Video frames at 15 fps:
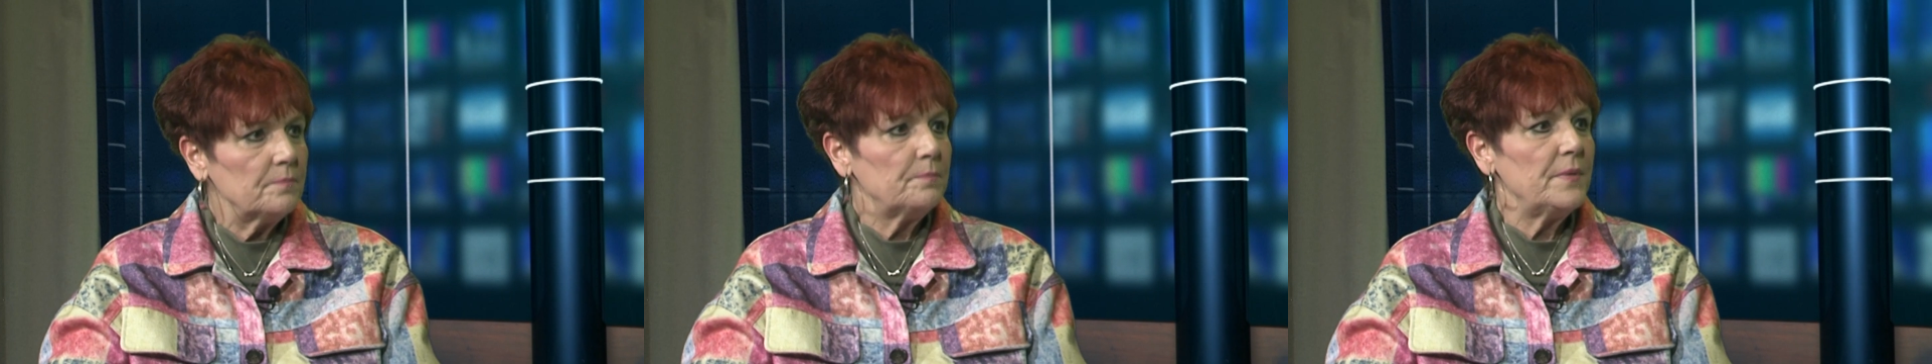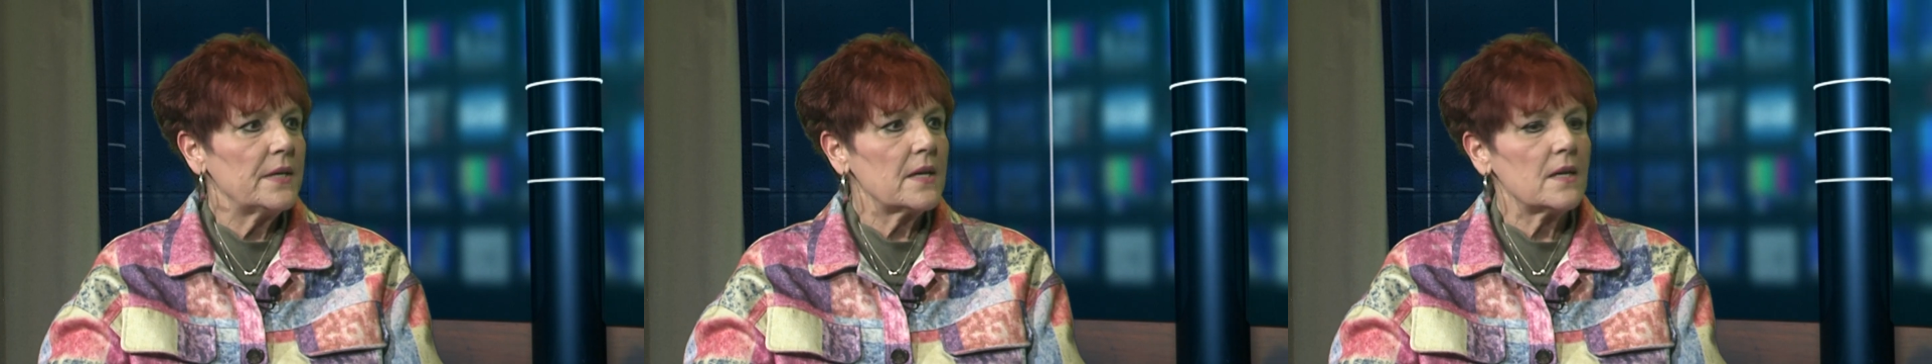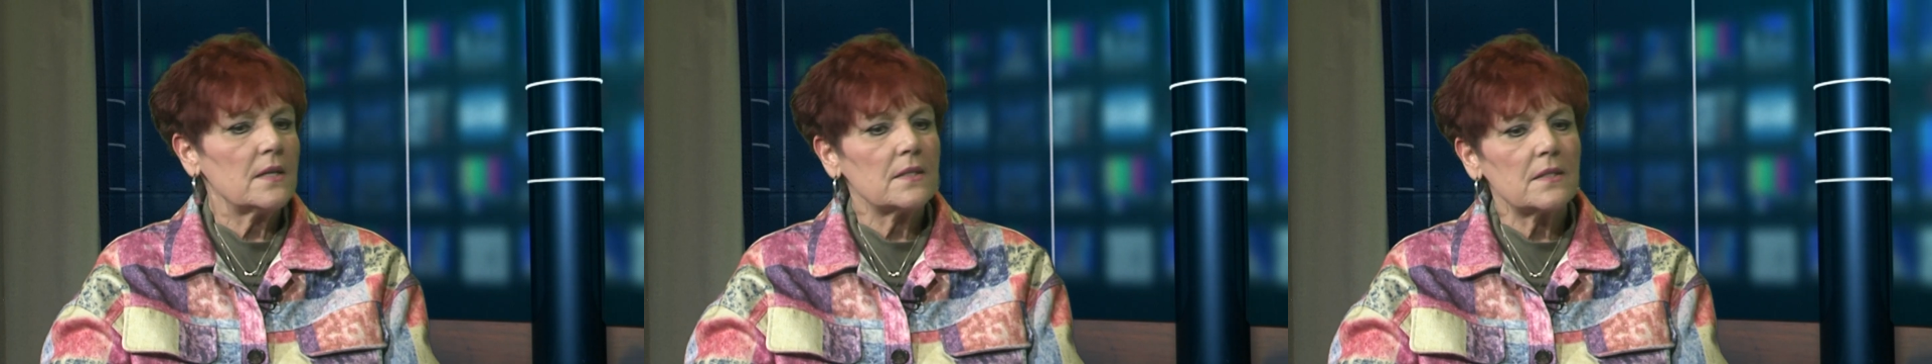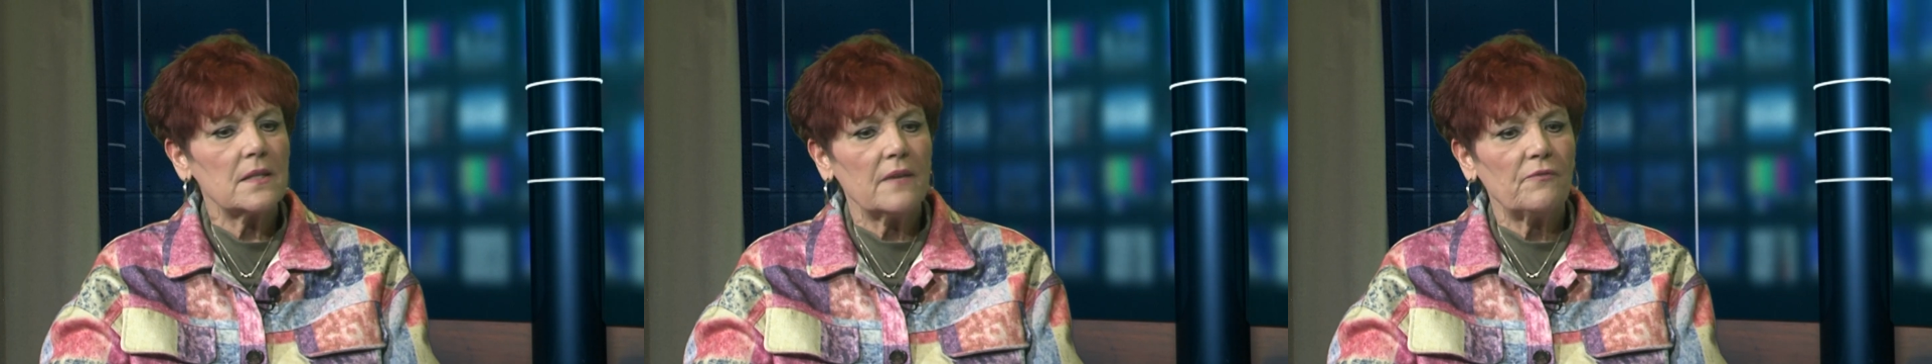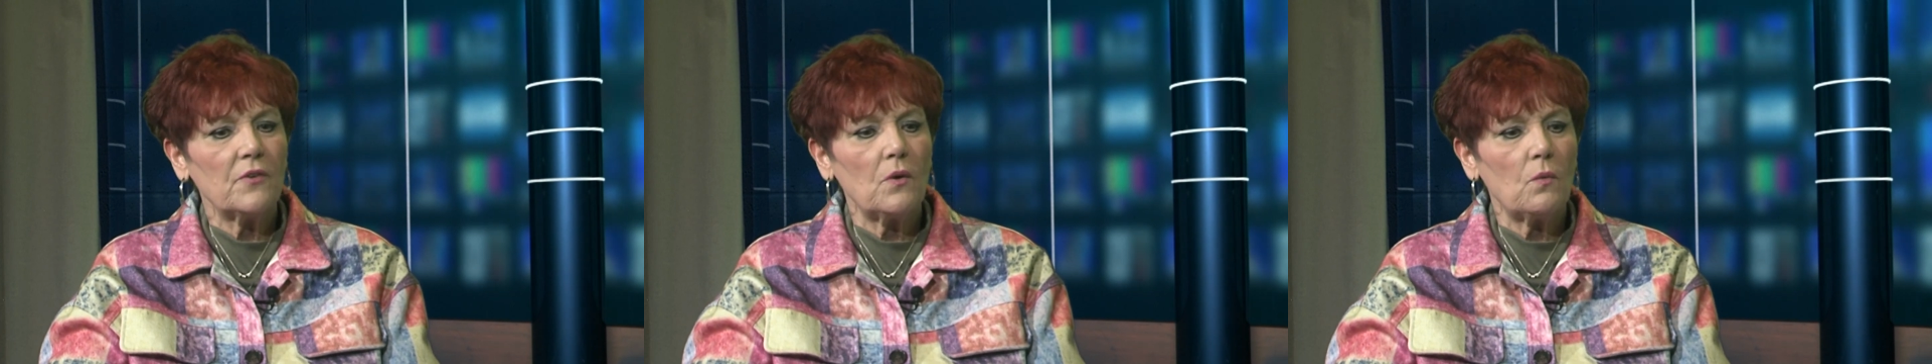because
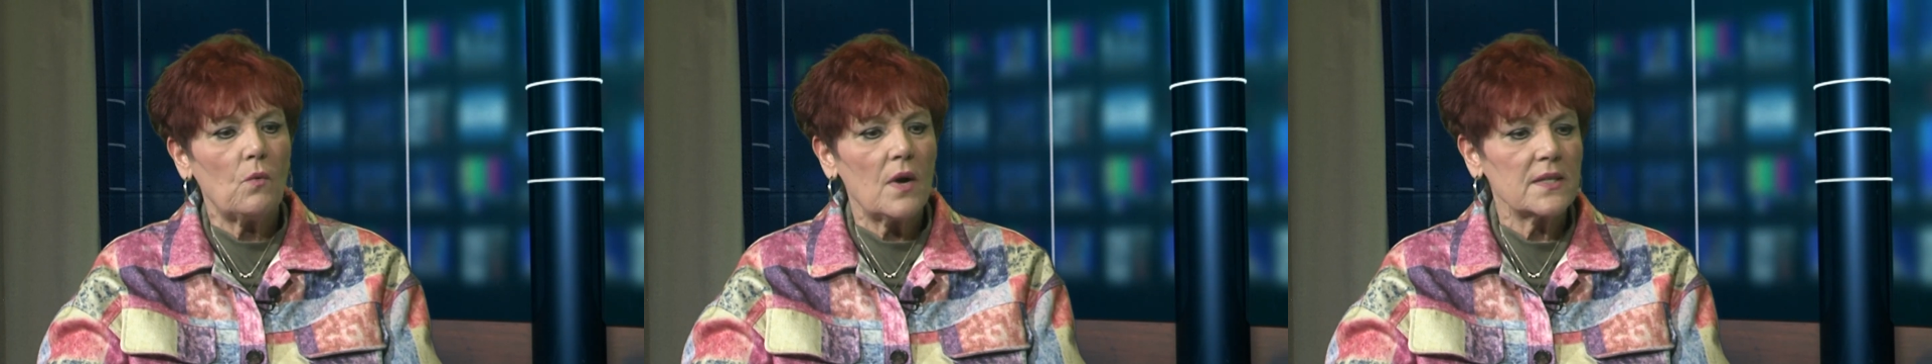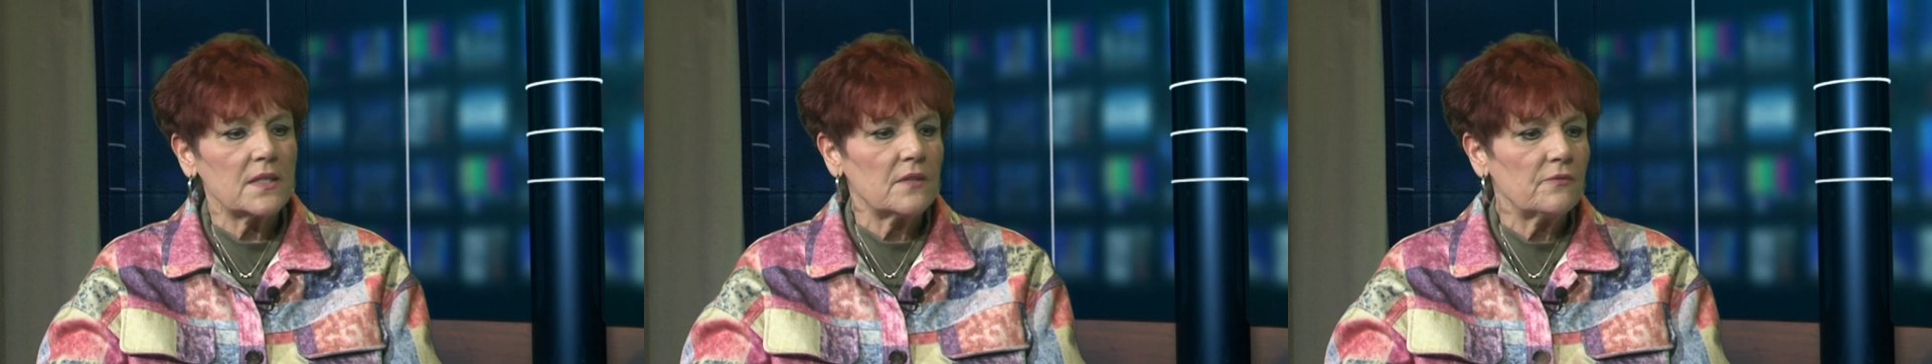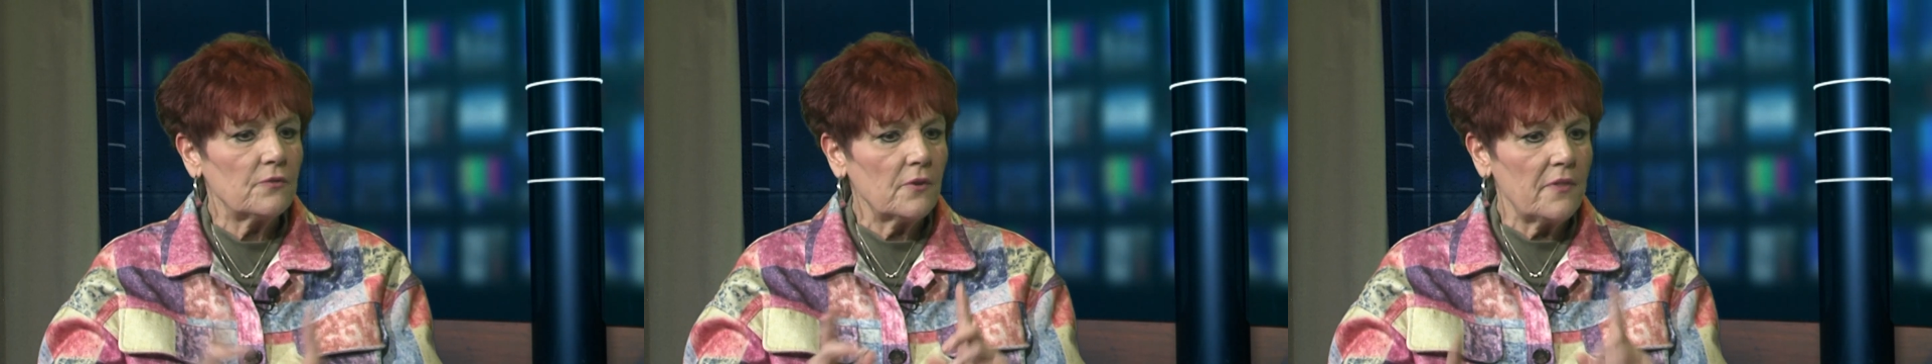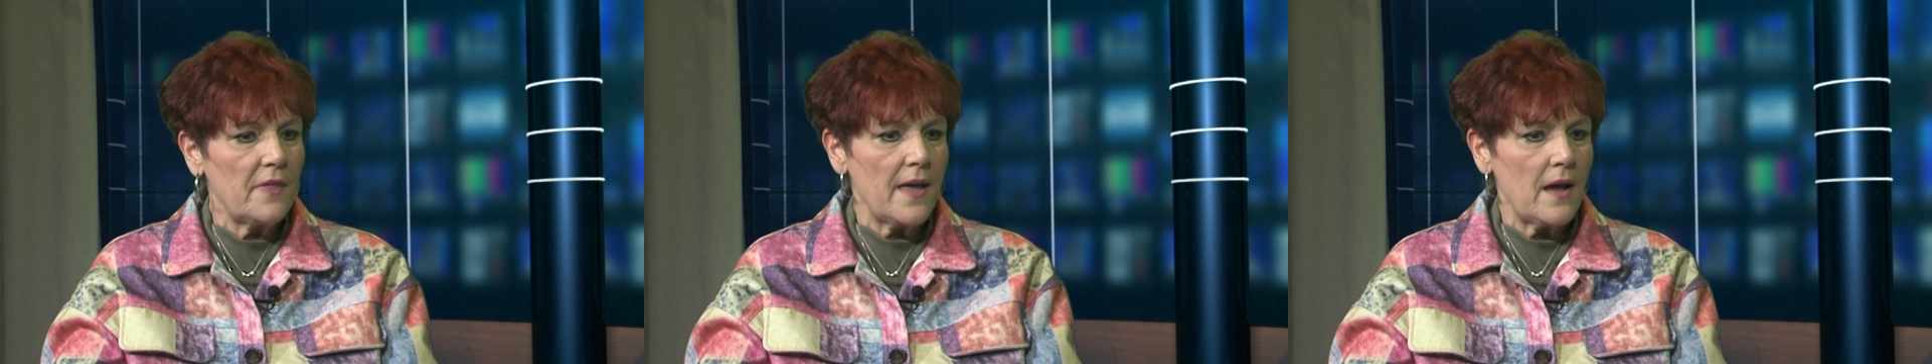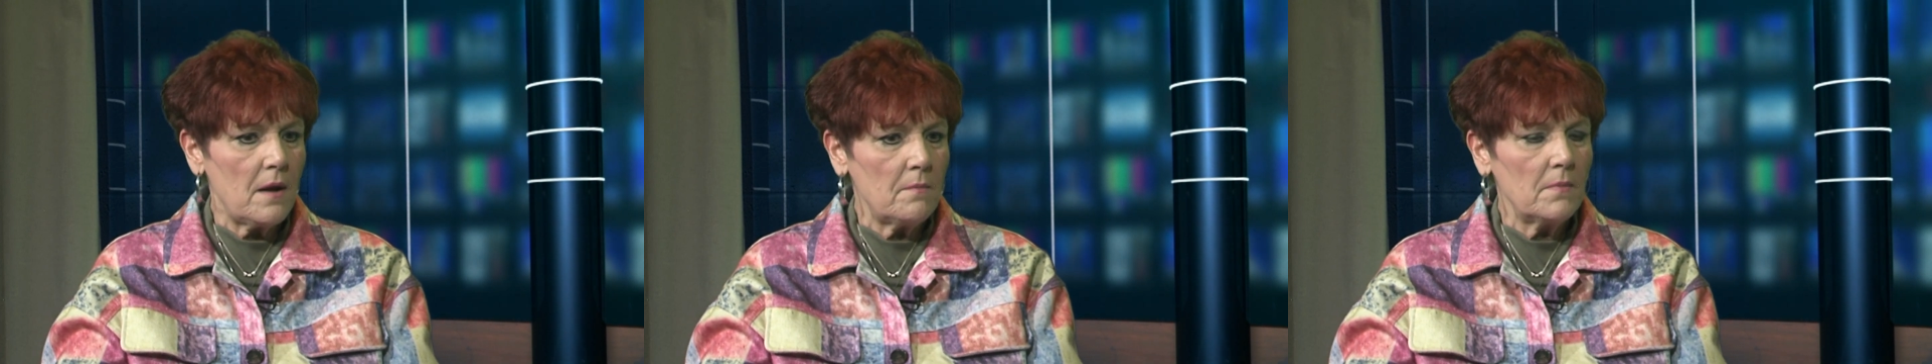if it wasn't for
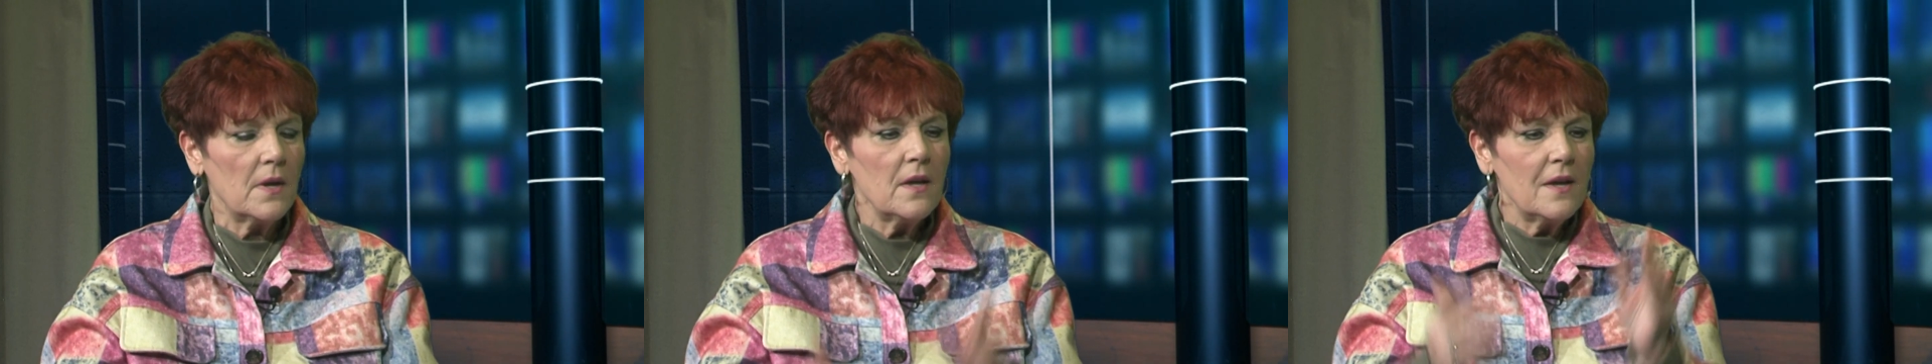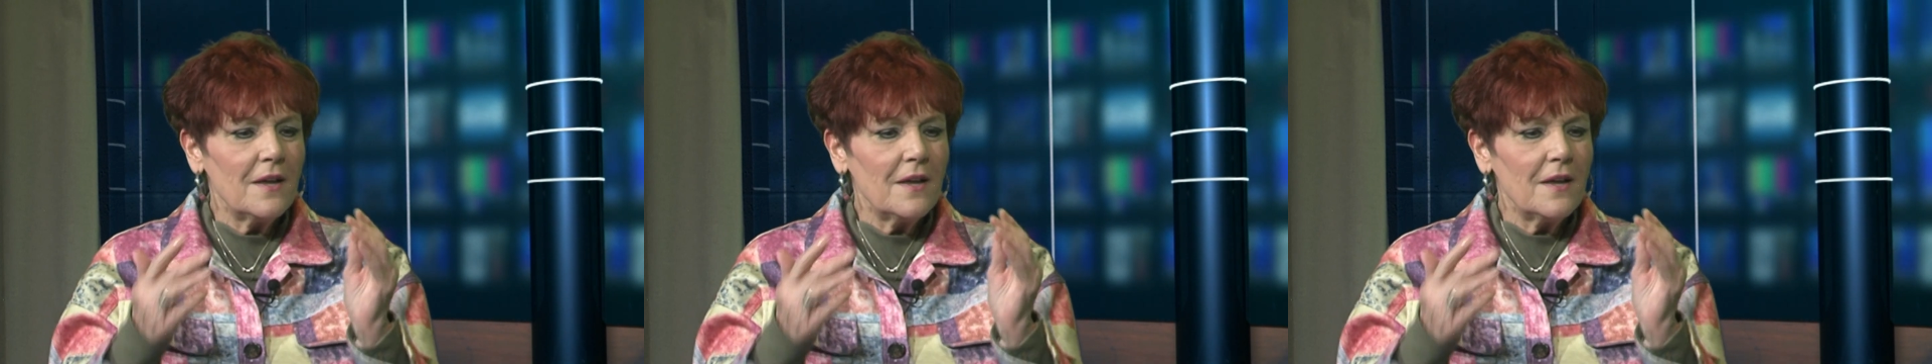them,